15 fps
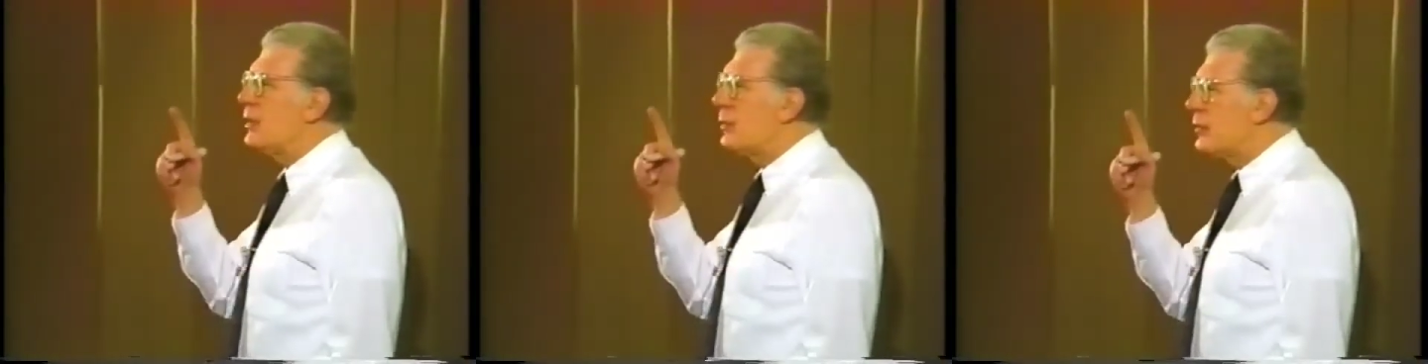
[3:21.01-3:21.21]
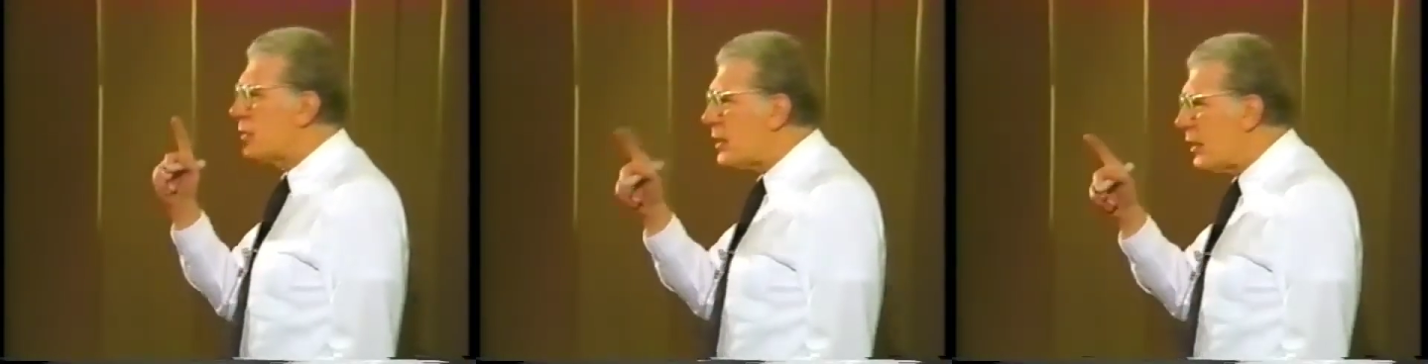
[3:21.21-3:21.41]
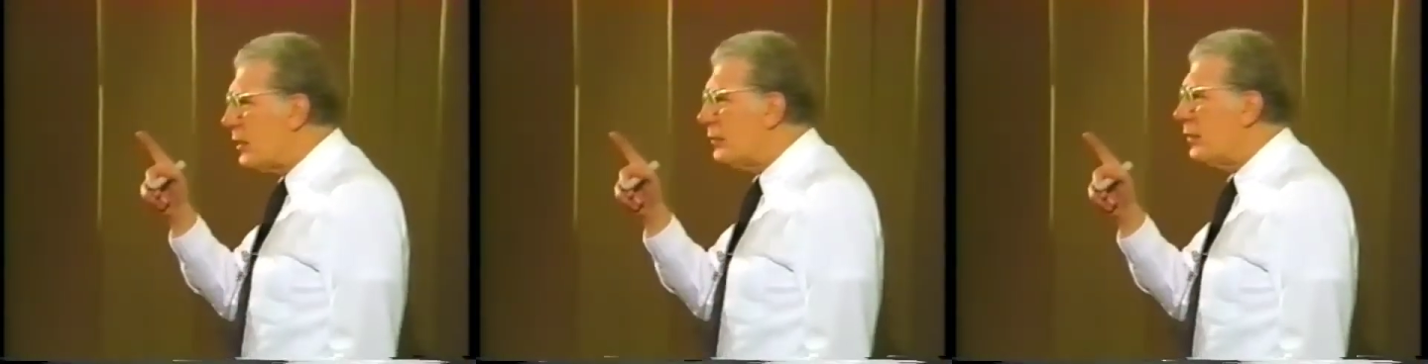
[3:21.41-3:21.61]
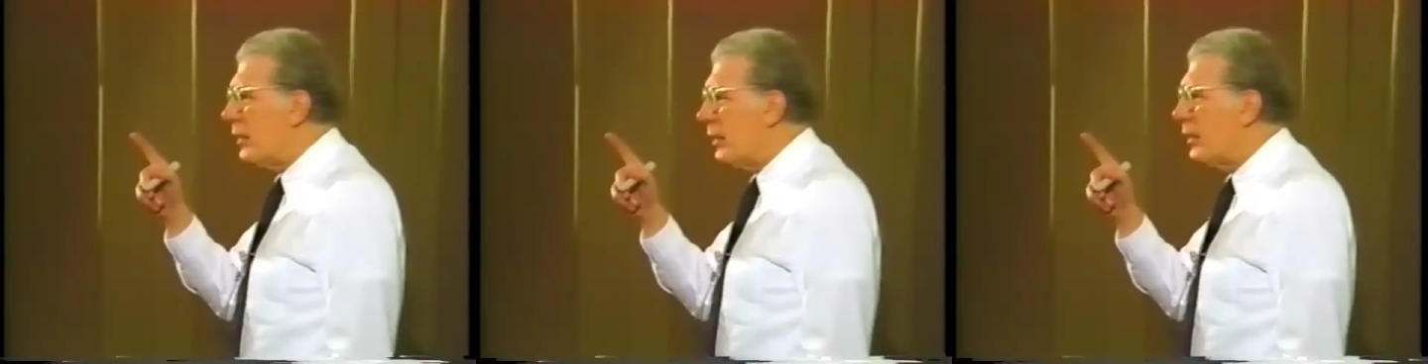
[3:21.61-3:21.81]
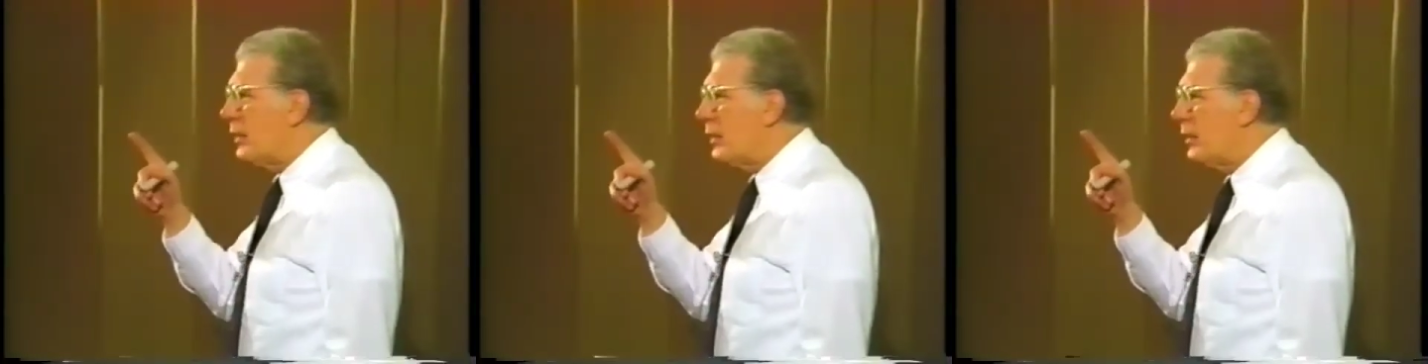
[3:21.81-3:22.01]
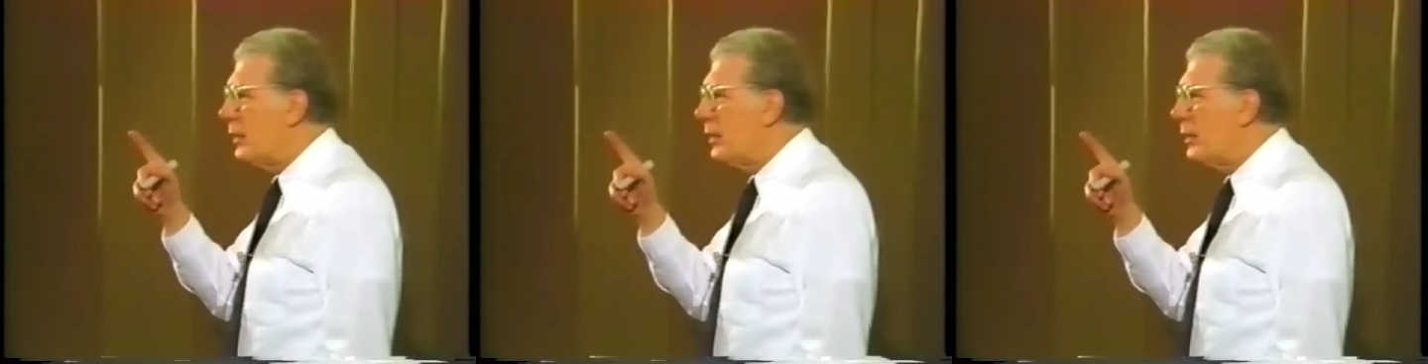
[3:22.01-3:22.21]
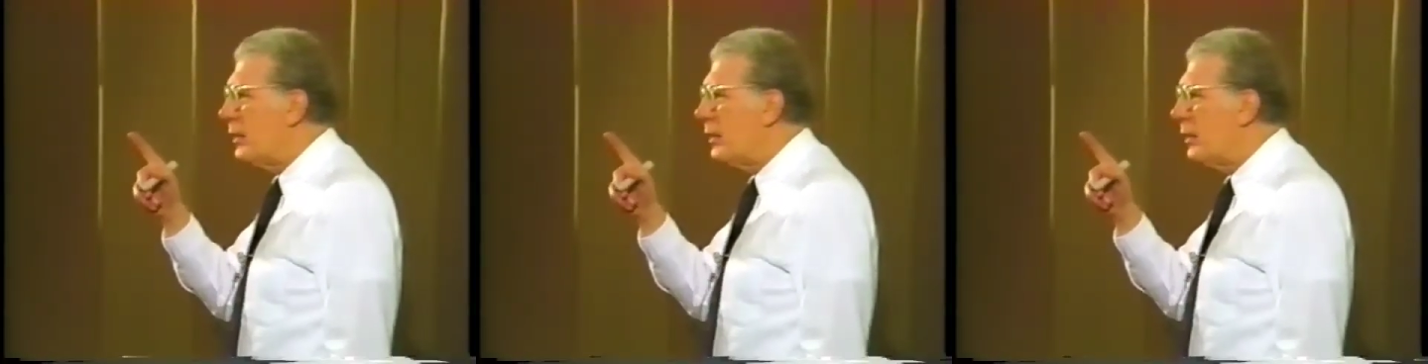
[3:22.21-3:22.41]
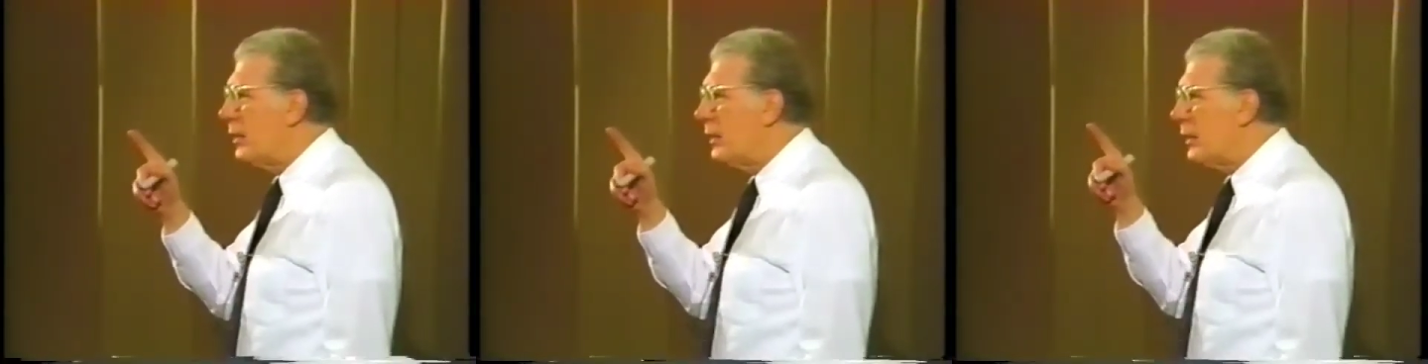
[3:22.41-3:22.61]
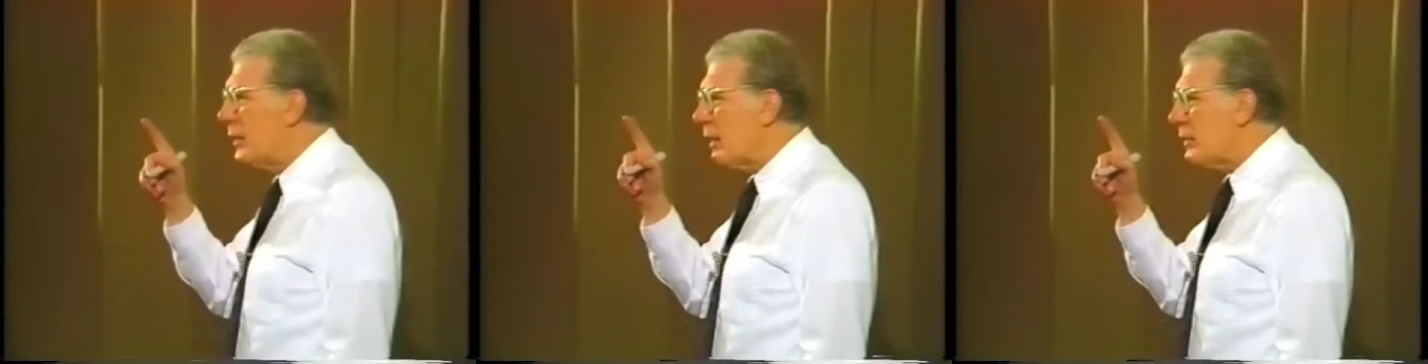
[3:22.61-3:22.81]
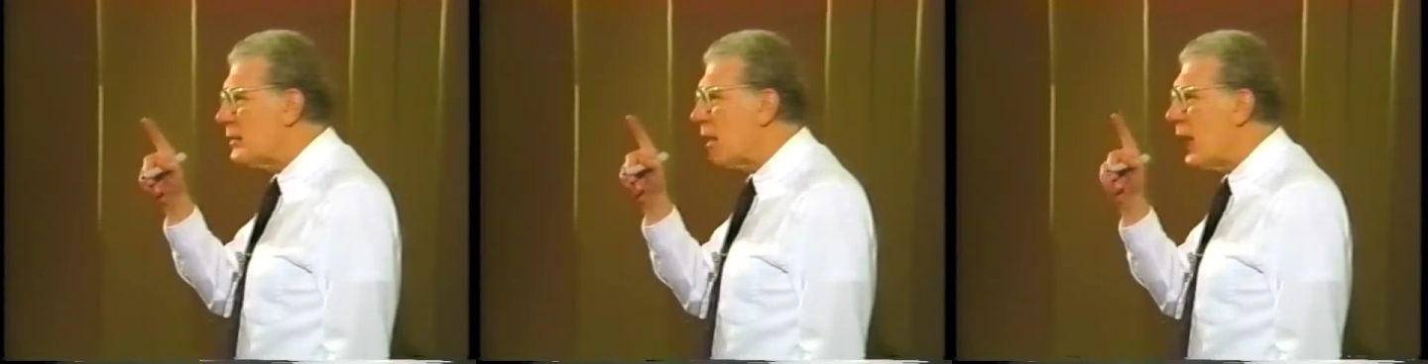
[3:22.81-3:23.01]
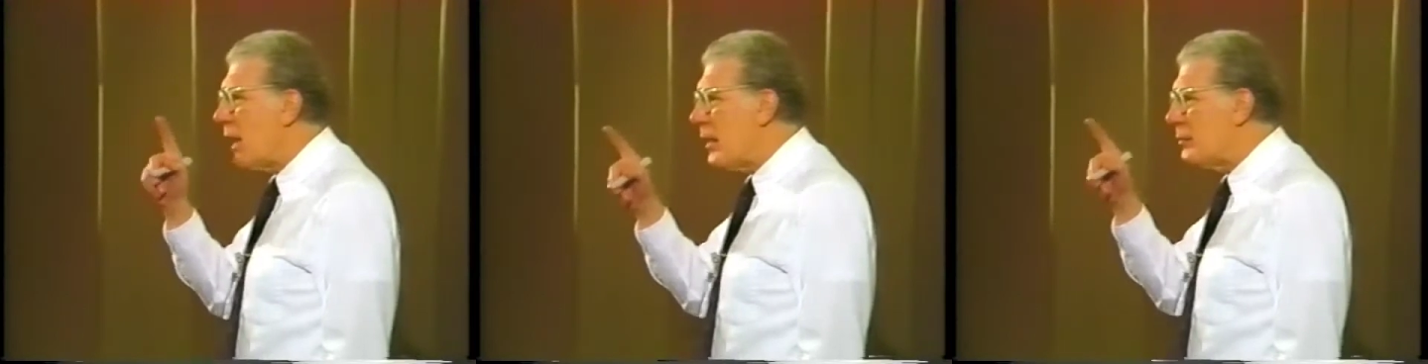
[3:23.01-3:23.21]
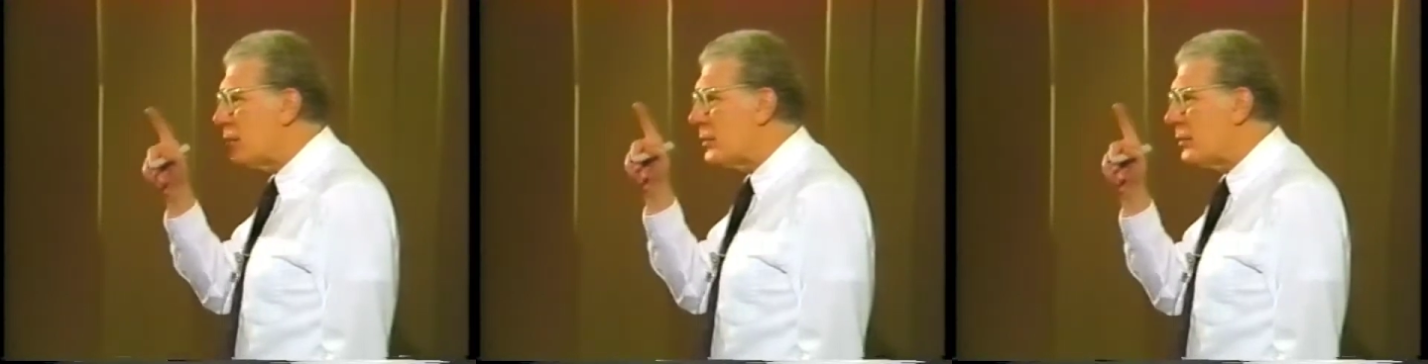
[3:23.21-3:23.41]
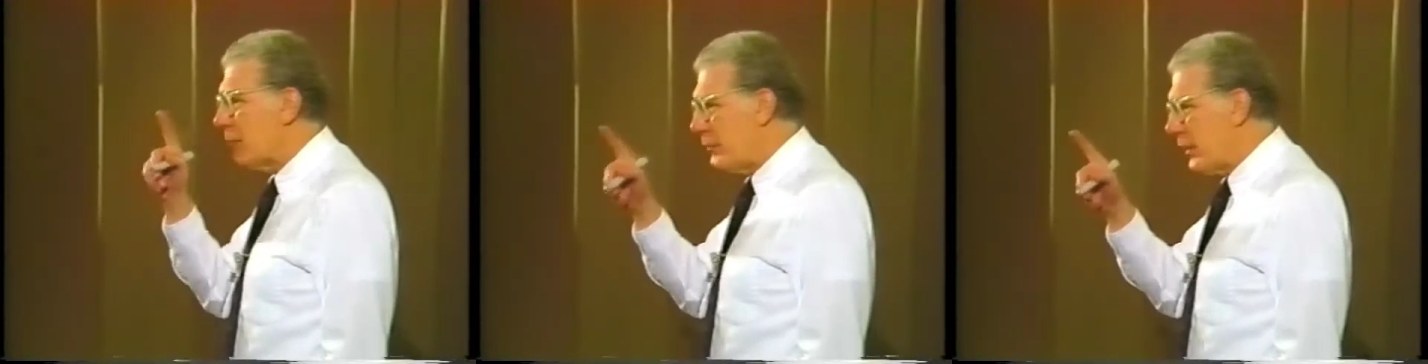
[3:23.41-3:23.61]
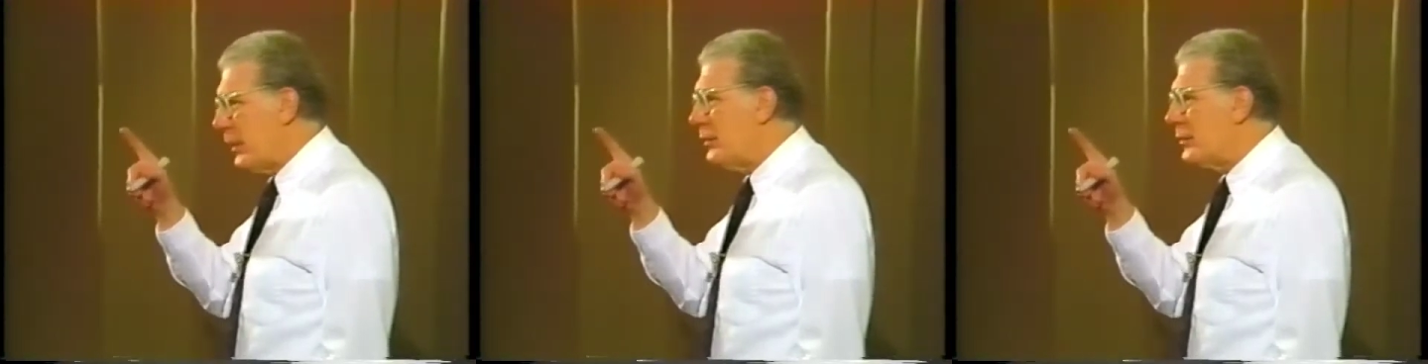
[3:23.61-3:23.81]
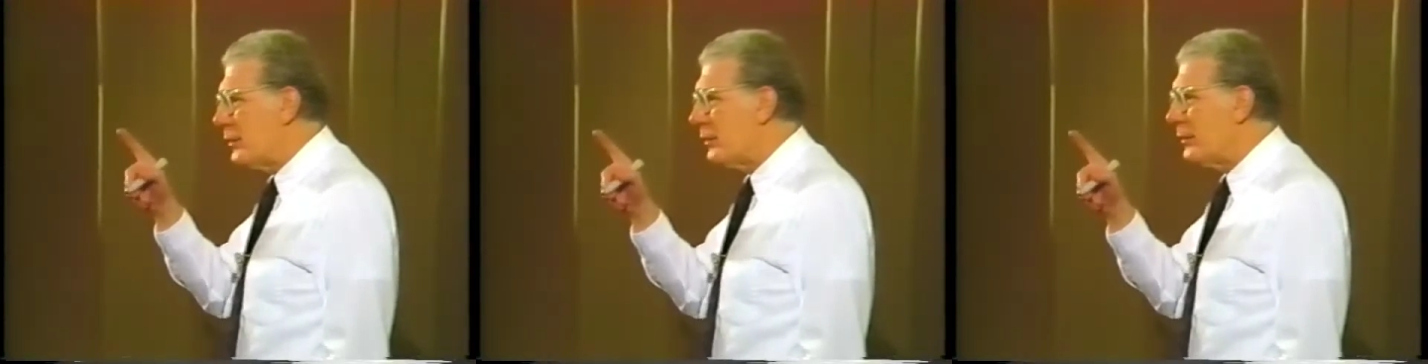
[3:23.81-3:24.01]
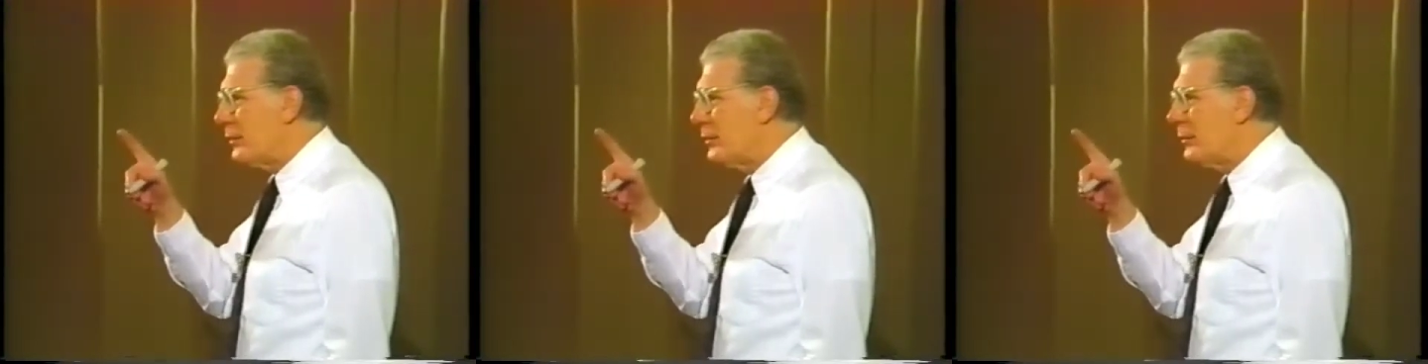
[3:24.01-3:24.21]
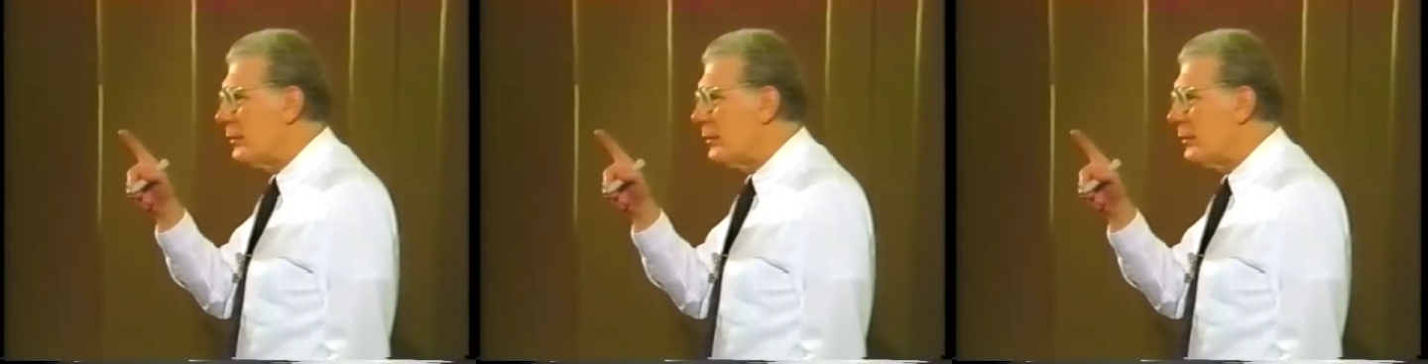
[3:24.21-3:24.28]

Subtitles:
observing. That's observation.